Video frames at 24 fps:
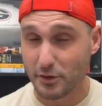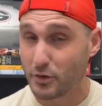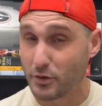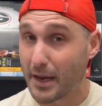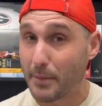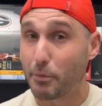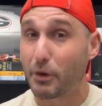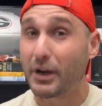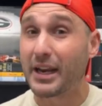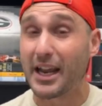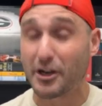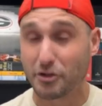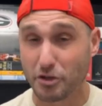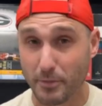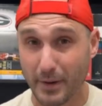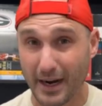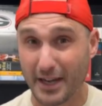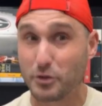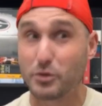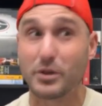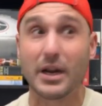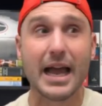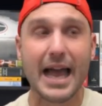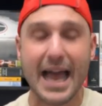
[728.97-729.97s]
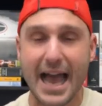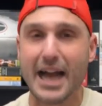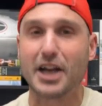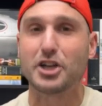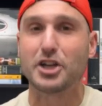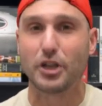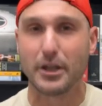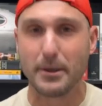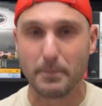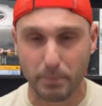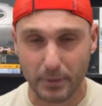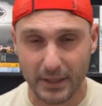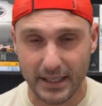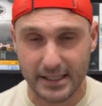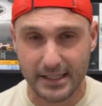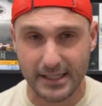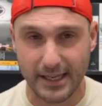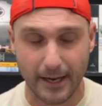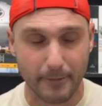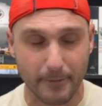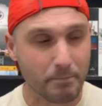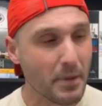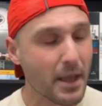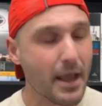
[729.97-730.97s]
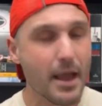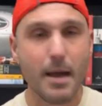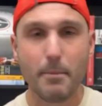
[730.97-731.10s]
not bringing extra bodies, not actually blitzing,